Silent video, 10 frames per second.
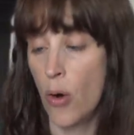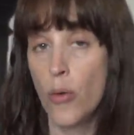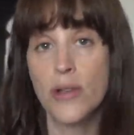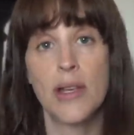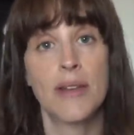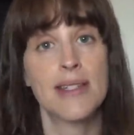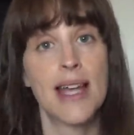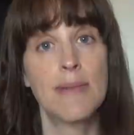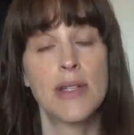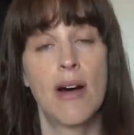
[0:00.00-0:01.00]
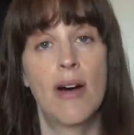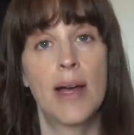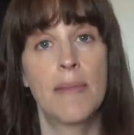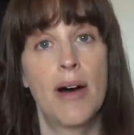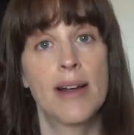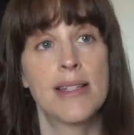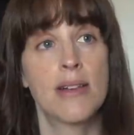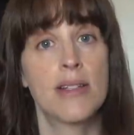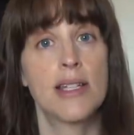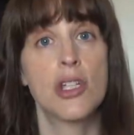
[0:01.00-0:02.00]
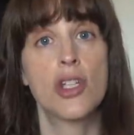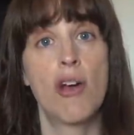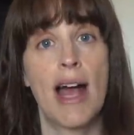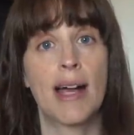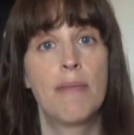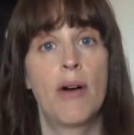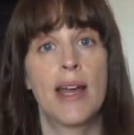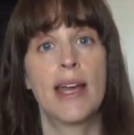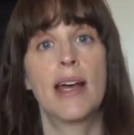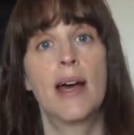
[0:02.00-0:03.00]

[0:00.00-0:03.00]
Also at the same time, I started to track my